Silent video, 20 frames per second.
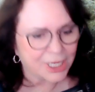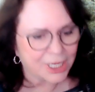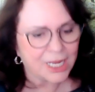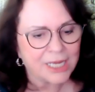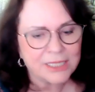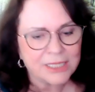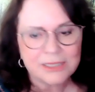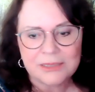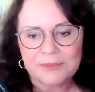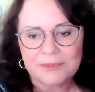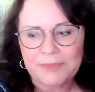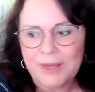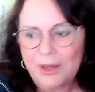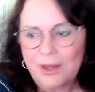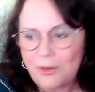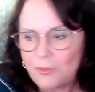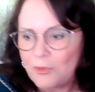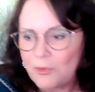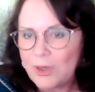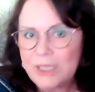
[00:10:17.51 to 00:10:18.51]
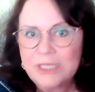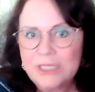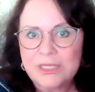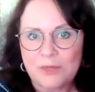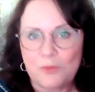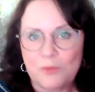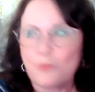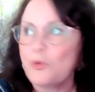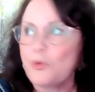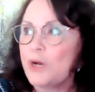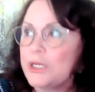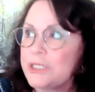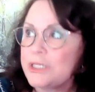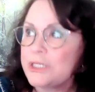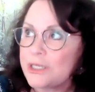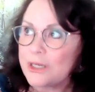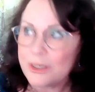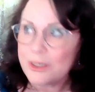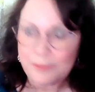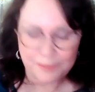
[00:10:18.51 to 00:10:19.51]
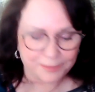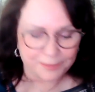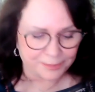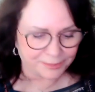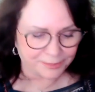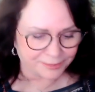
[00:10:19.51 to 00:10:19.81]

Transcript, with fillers: guys about what's what's up